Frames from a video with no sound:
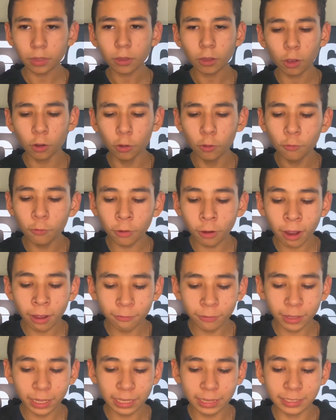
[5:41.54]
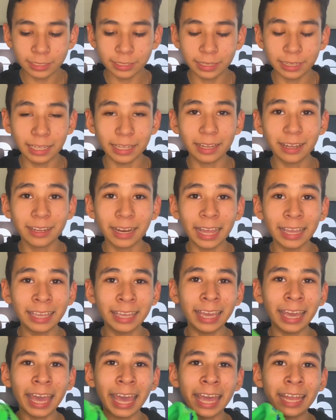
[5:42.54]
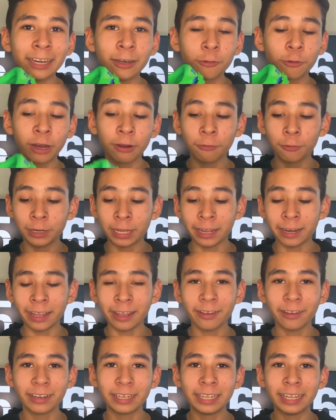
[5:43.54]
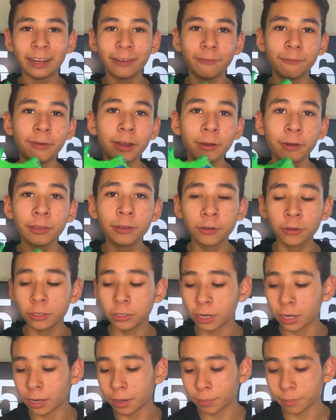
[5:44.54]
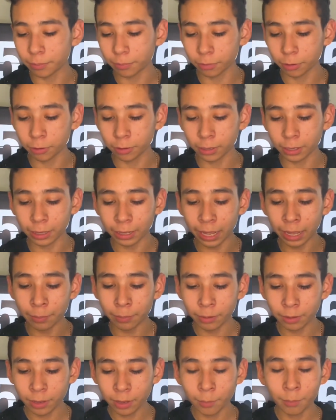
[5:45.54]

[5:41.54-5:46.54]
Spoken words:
overall, I feel like Nike and Grateful Dead did a very good good collab.